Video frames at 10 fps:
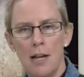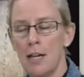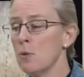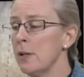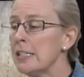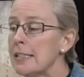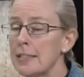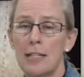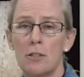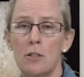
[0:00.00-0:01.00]
And the reason
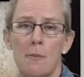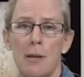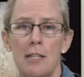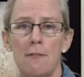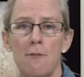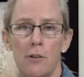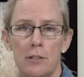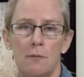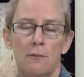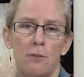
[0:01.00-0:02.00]
it's not turned on by default
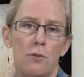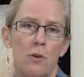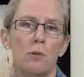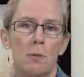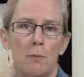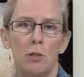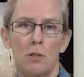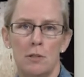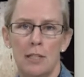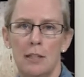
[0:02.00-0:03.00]
is for those people
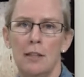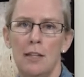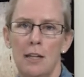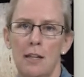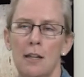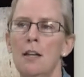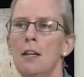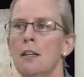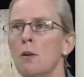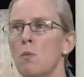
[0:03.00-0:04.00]
using the
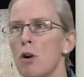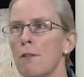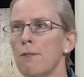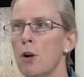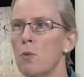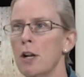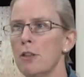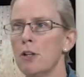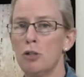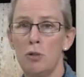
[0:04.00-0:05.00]
workflow where
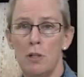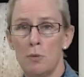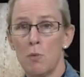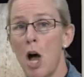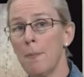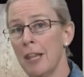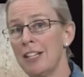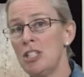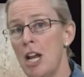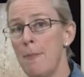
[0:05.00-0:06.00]
they're shooting RAW
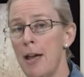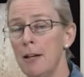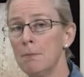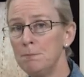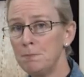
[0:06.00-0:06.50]
plus JPEG.